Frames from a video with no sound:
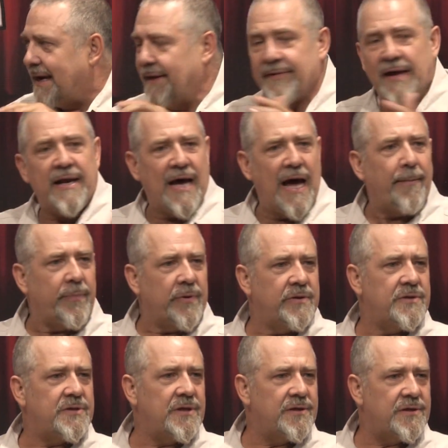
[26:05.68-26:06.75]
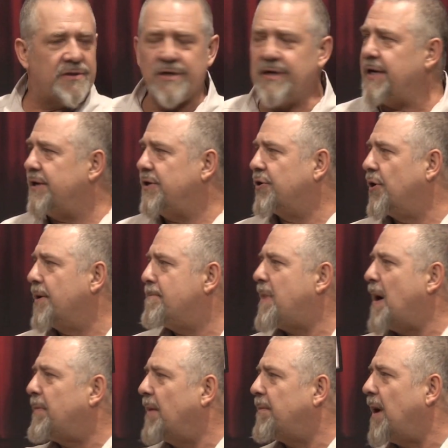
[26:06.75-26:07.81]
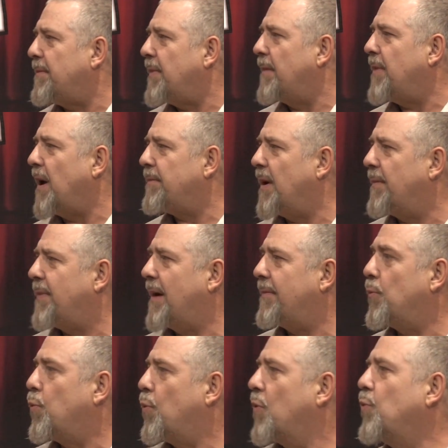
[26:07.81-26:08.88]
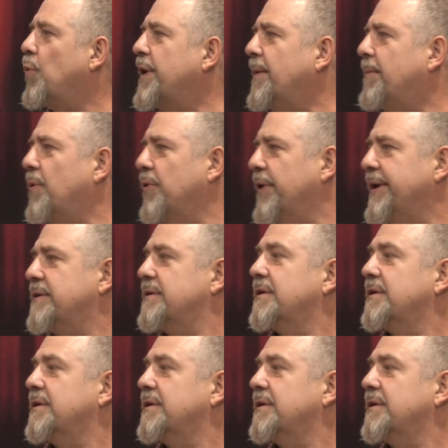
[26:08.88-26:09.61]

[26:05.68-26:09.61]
And that happens in a scene. You're going, ba, ba, ba, ba, ba, ba, ba, win a point.